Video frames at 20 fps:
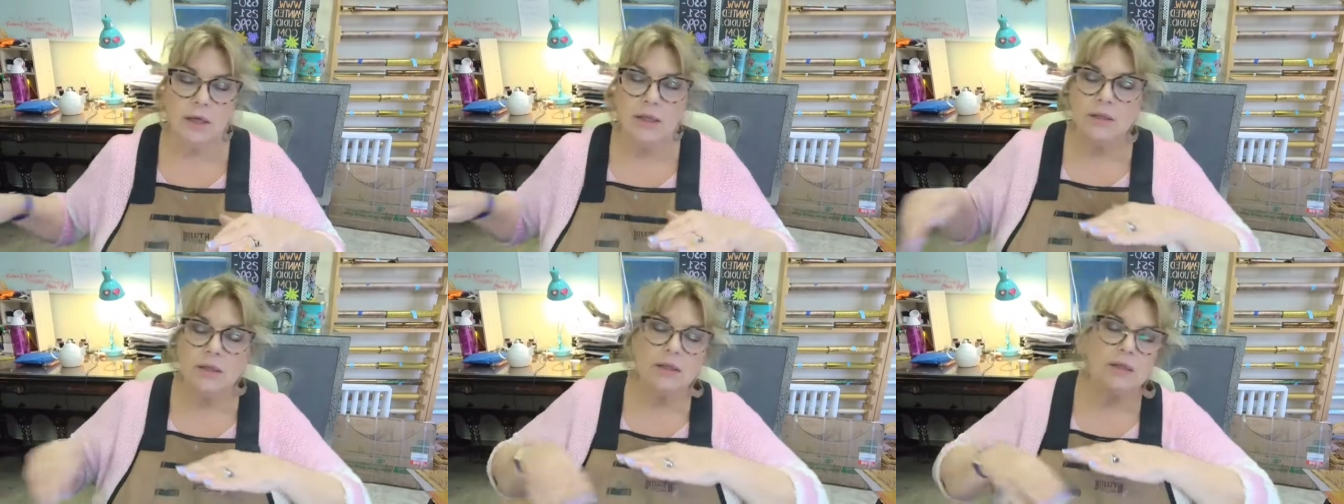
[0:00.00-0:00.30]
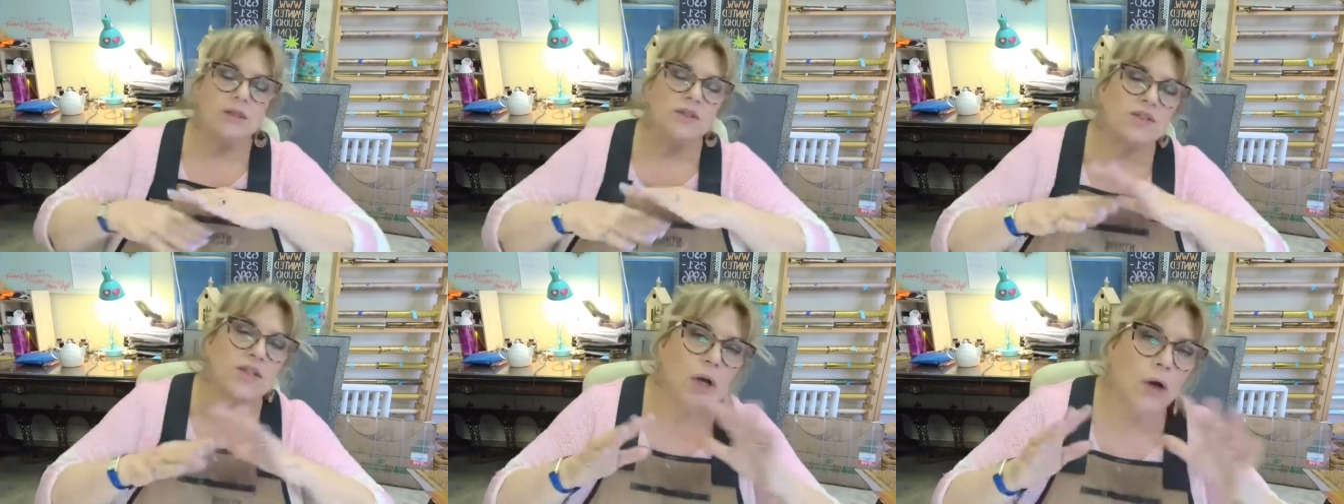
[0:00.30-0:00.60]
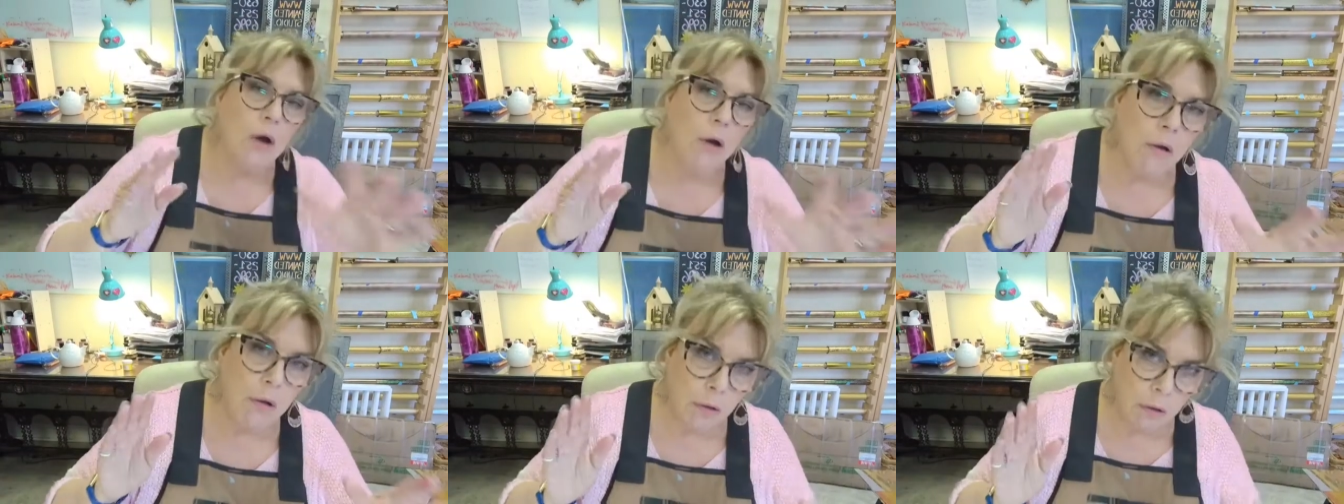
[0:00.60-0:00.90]
And then there's a
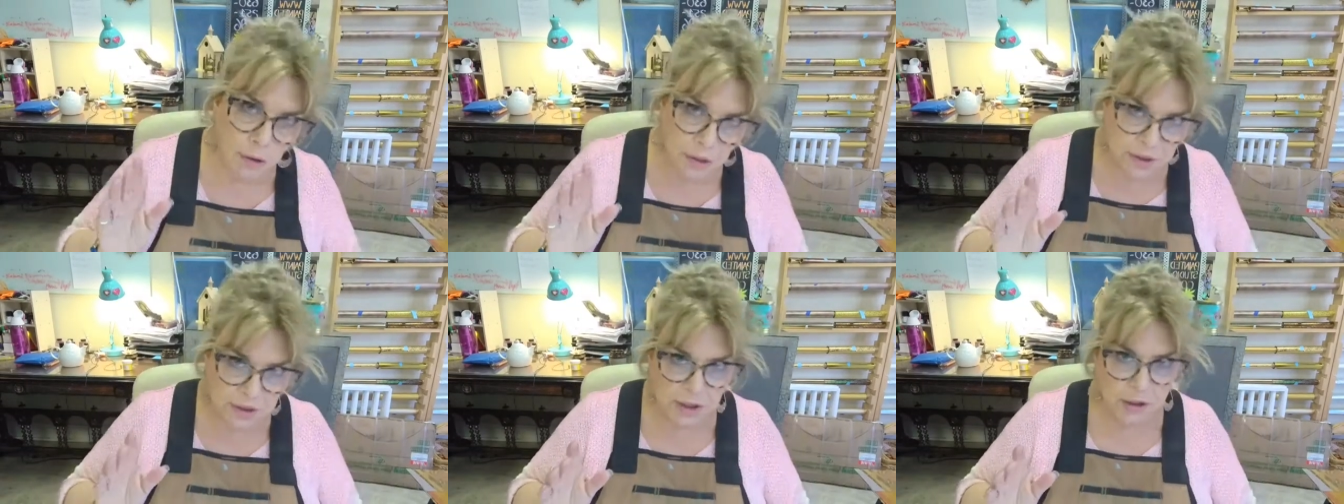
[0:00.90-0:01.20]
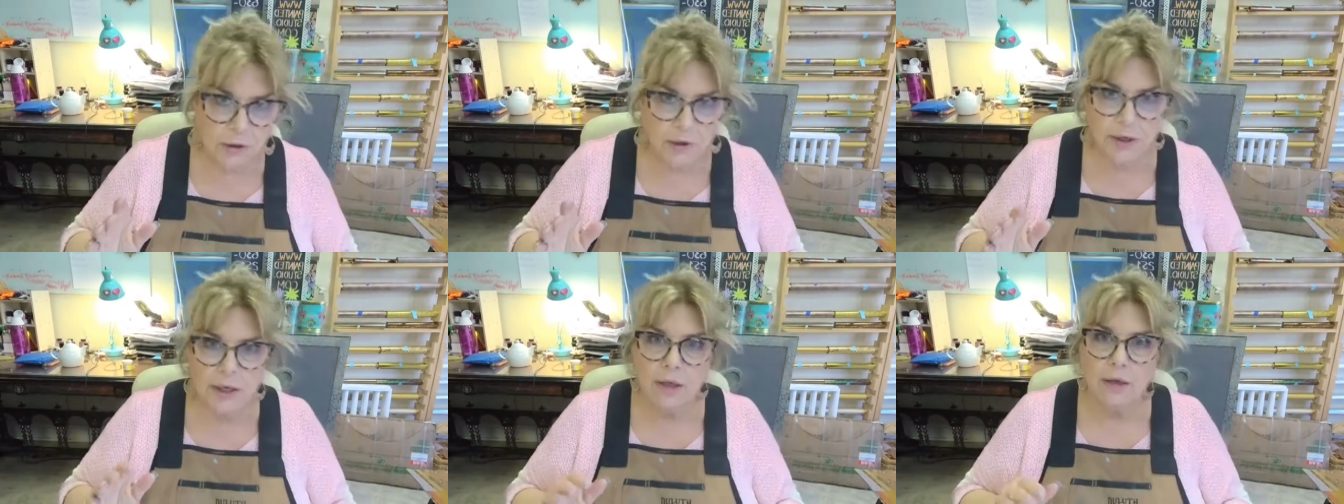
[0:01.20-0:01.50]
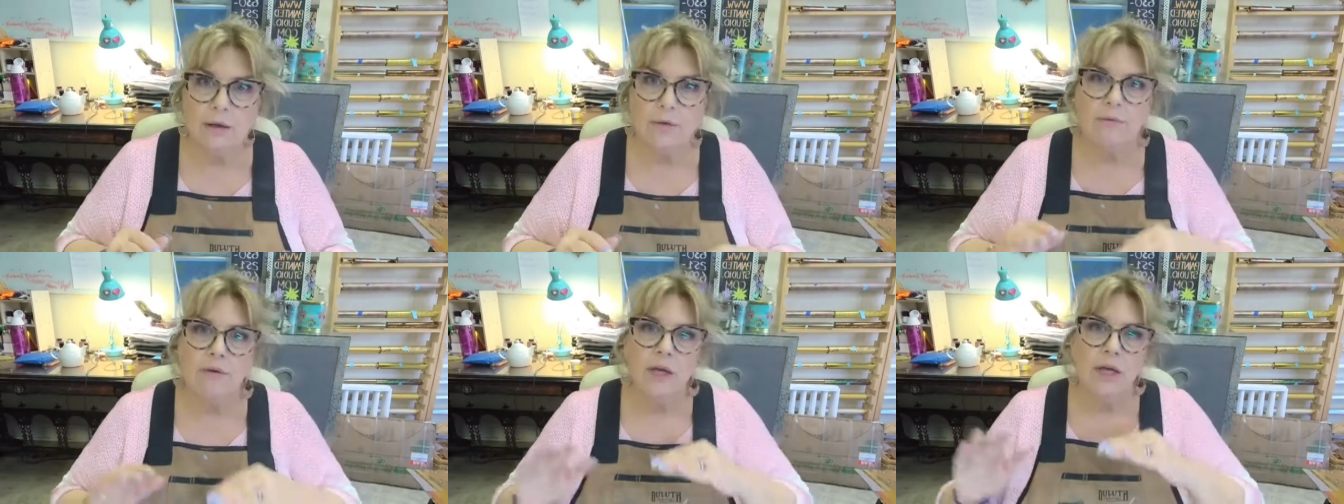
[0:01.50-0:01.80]
whole theory
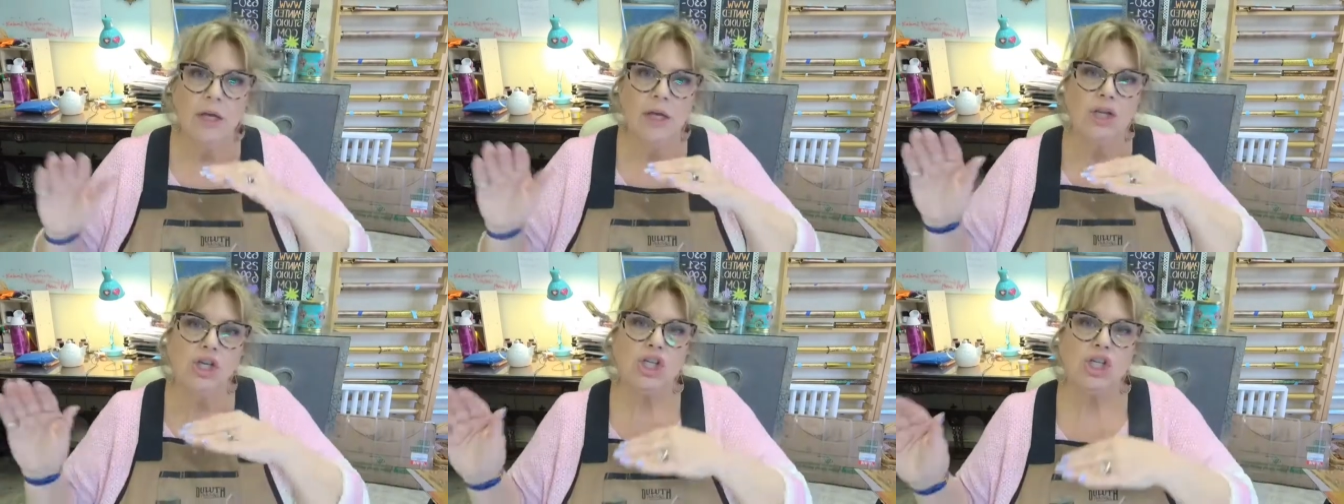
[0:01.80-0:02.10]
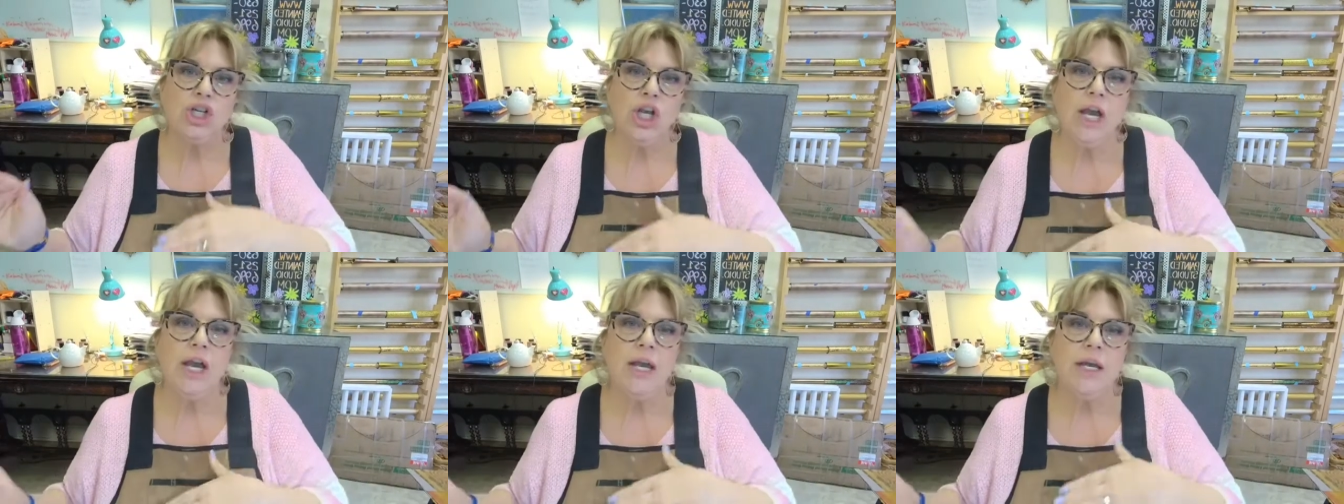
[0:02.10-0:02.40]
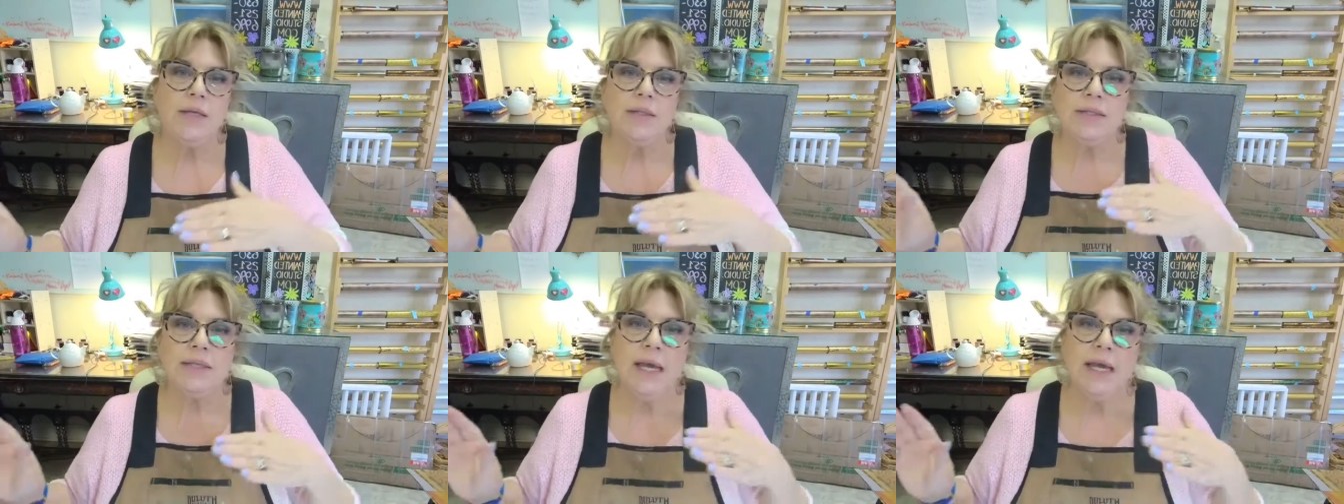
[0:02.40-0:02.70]
of
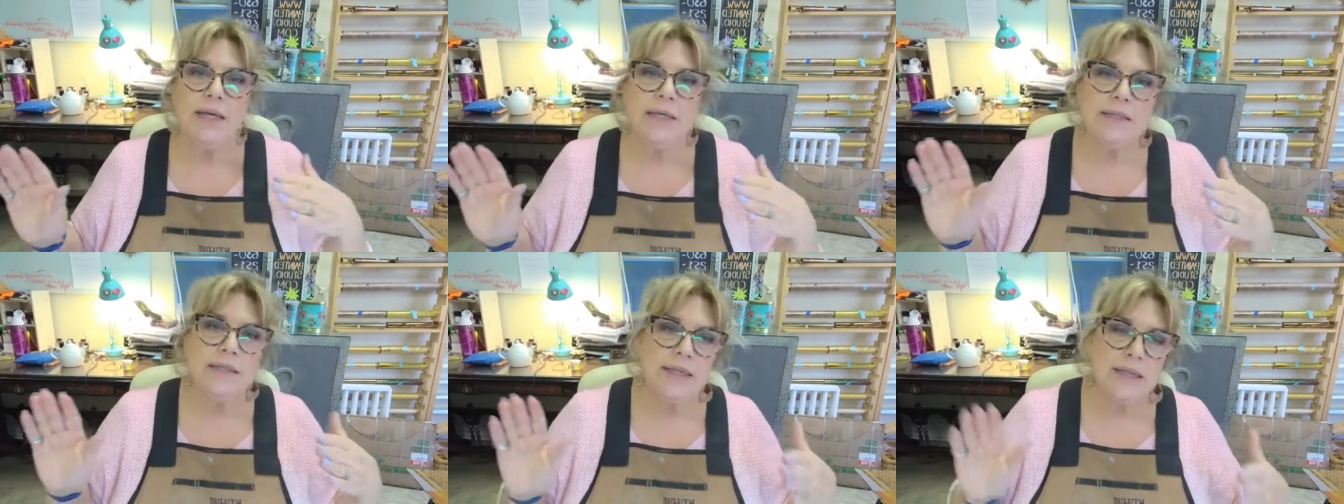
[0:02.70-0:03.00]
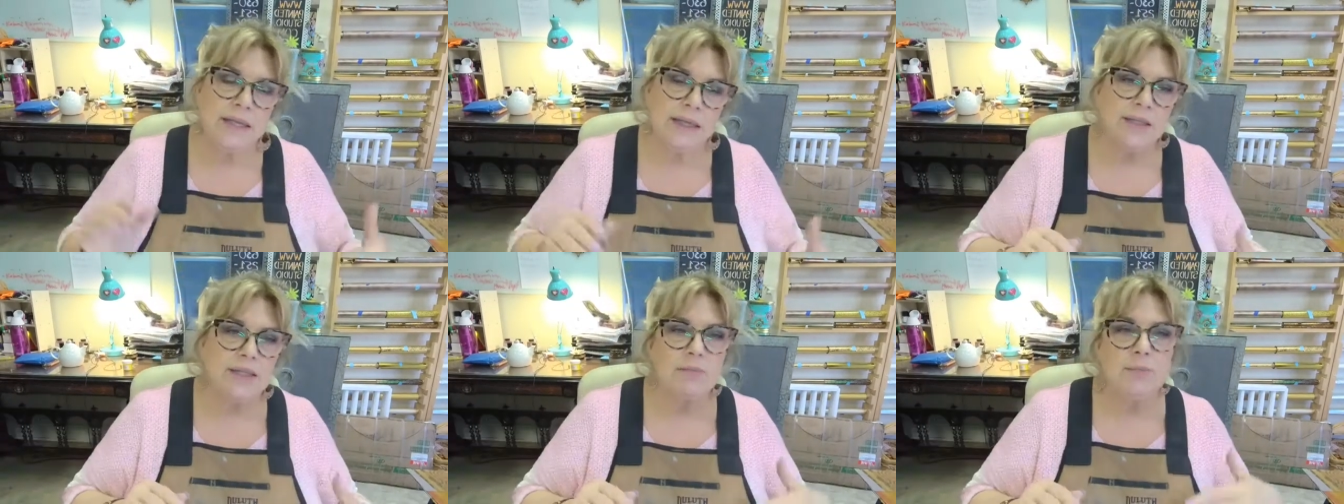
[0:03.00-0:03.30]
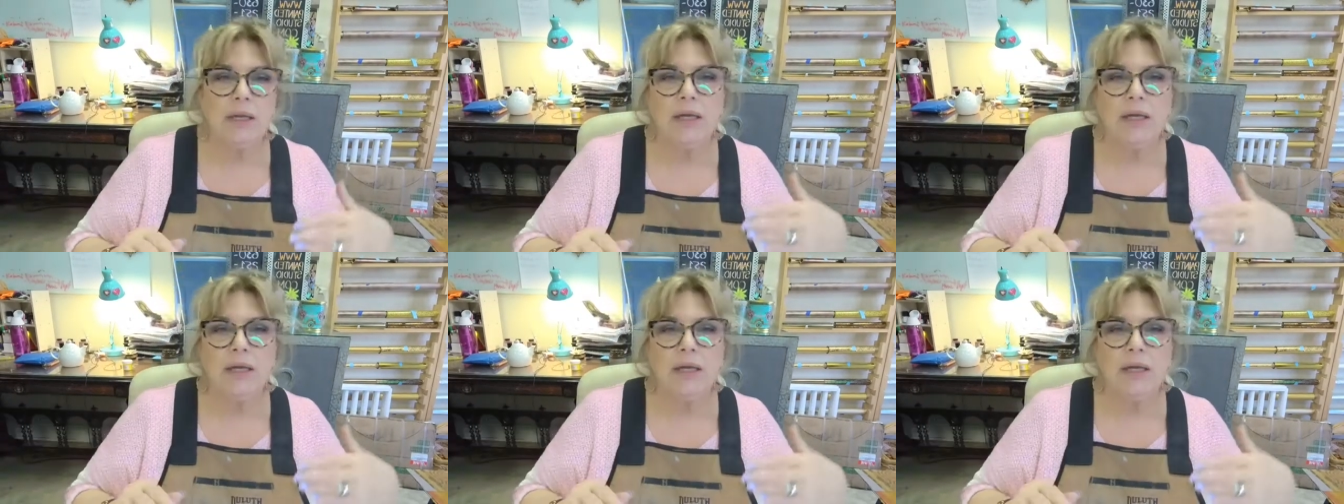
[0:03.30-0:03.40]
shades and tints,